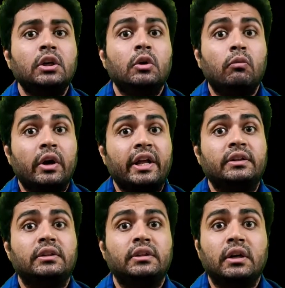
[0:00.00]
what are
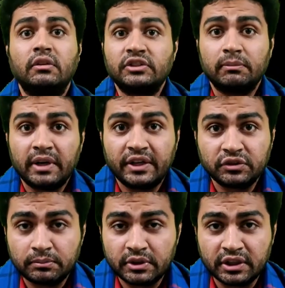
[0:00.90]
the nerve supplies
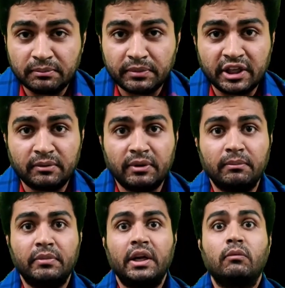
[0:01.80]
of the tympanic
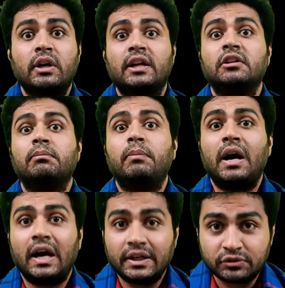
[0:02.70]
membrane, what are the
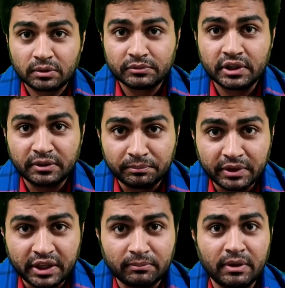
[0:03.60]
parts of the
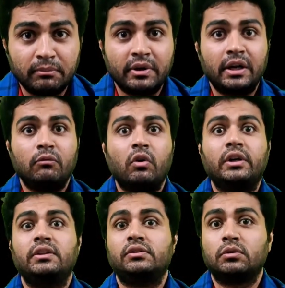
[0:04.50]
tympanic membrane, what
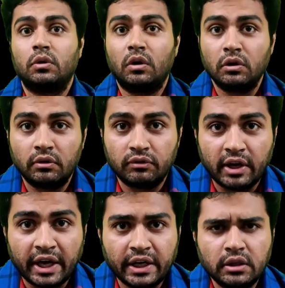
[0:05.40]
is cone of
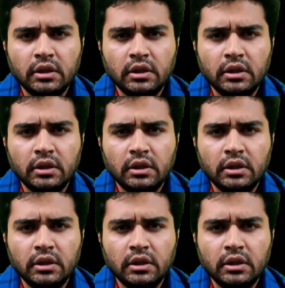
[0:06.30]
light,